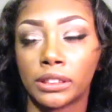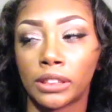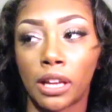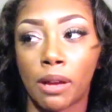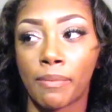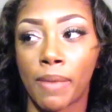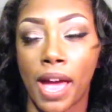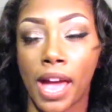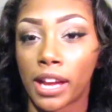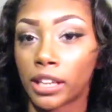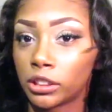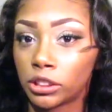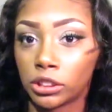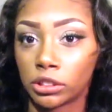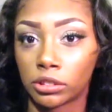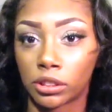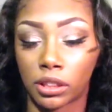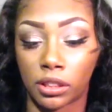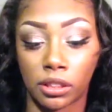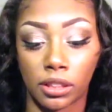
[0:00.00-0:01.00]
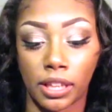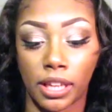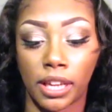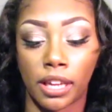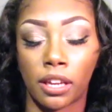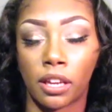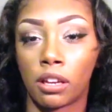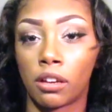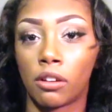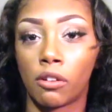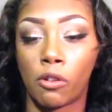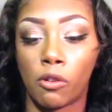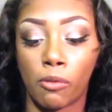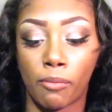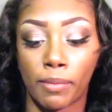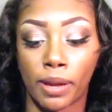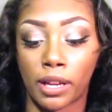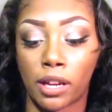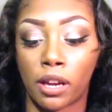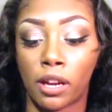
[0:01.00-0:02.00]
something extra. Like, oh
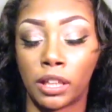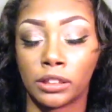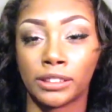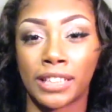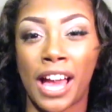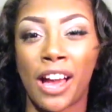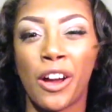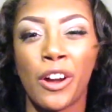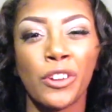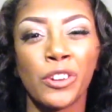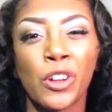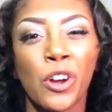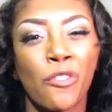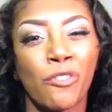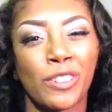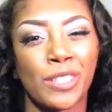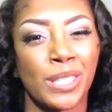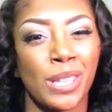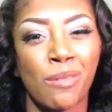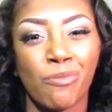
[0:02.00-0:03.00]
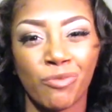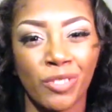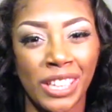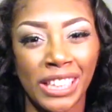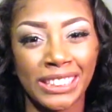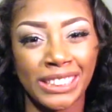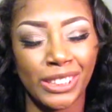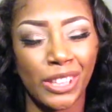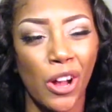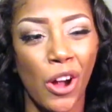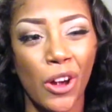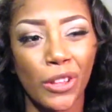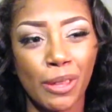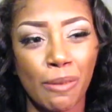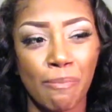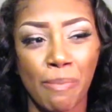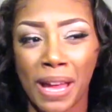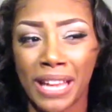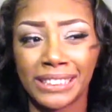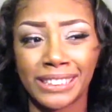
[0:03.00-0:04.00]
my gosh, I don't know, for some reason all
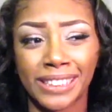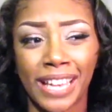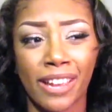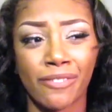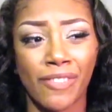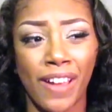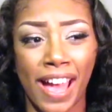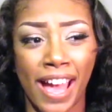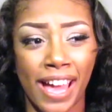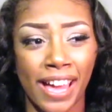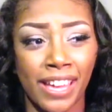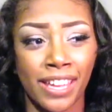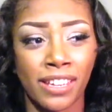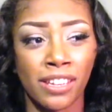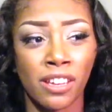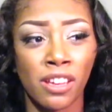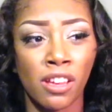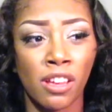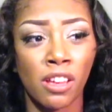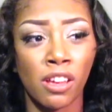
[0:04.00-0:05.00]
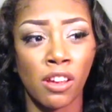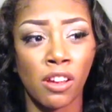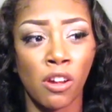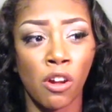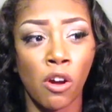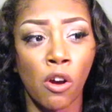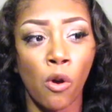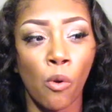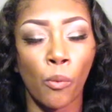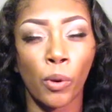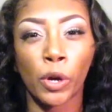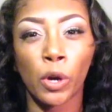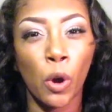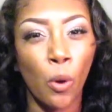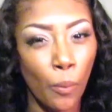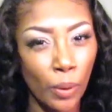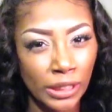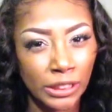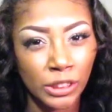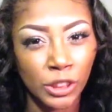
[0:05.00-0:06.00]
the pets I've had were
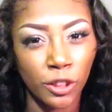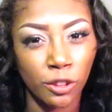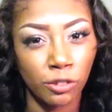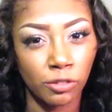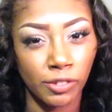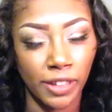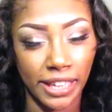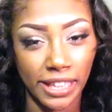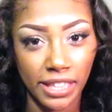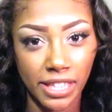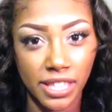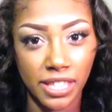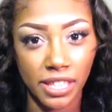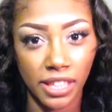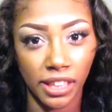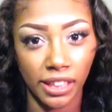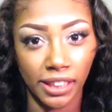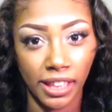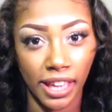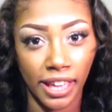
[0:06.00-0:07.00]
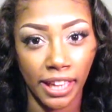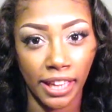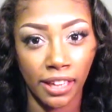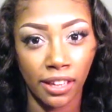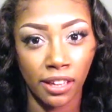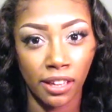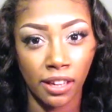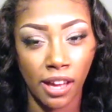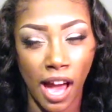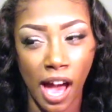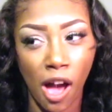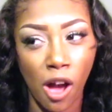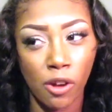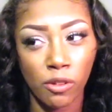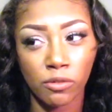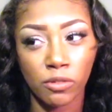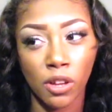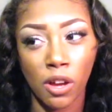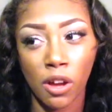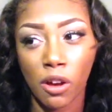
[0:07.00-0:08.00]
always crazy. Like, I
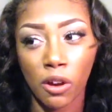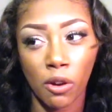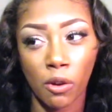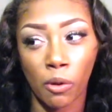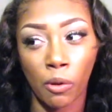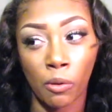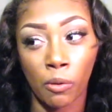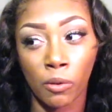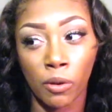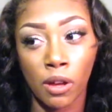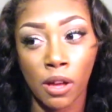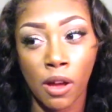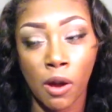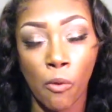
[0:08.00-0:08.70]
don't know.